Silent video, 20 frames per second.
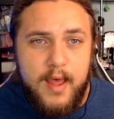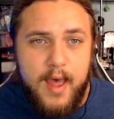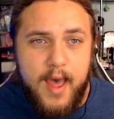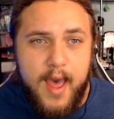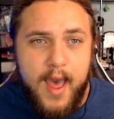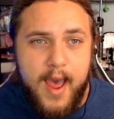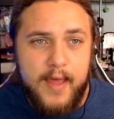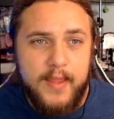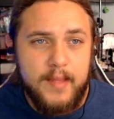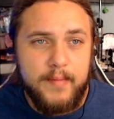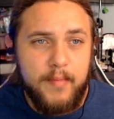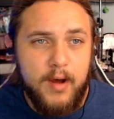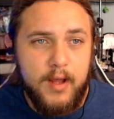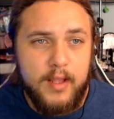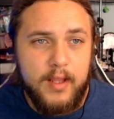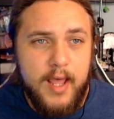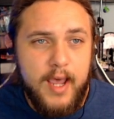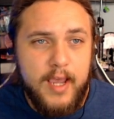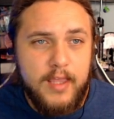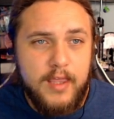add them
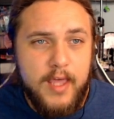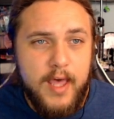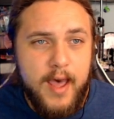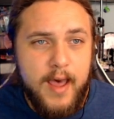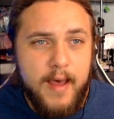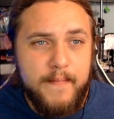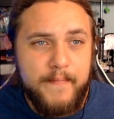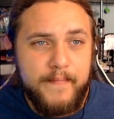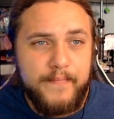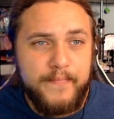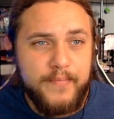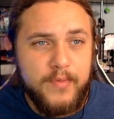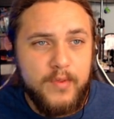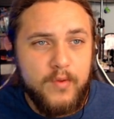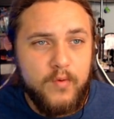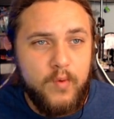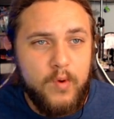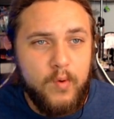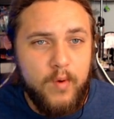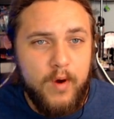on like that.
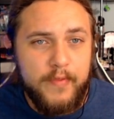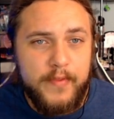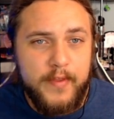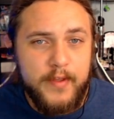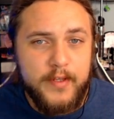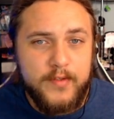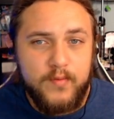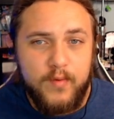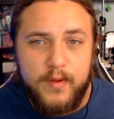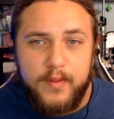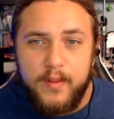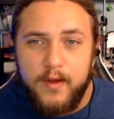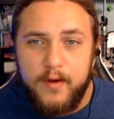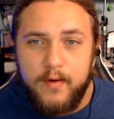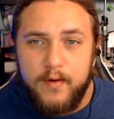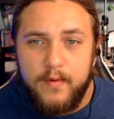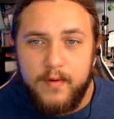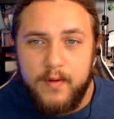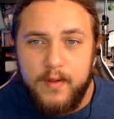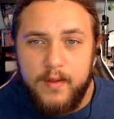We want this one though.
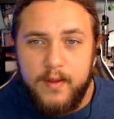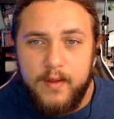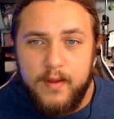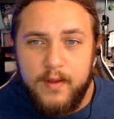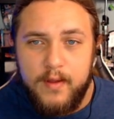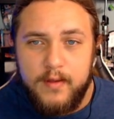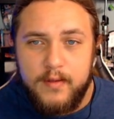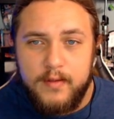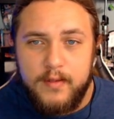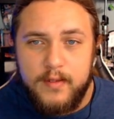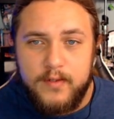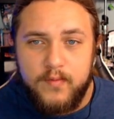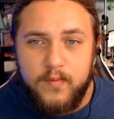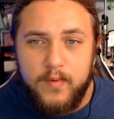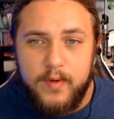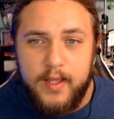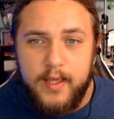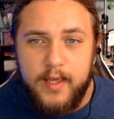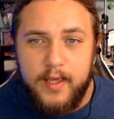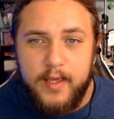This
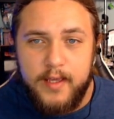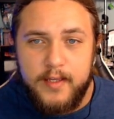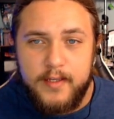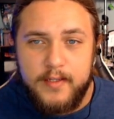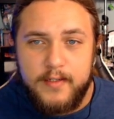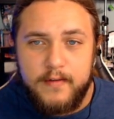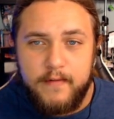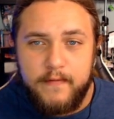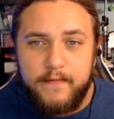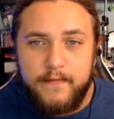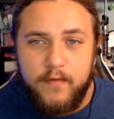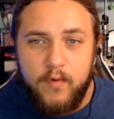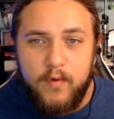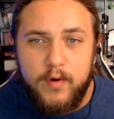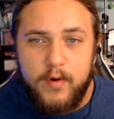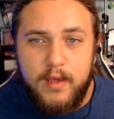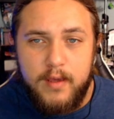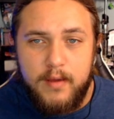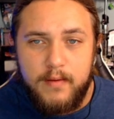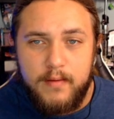one is
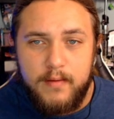40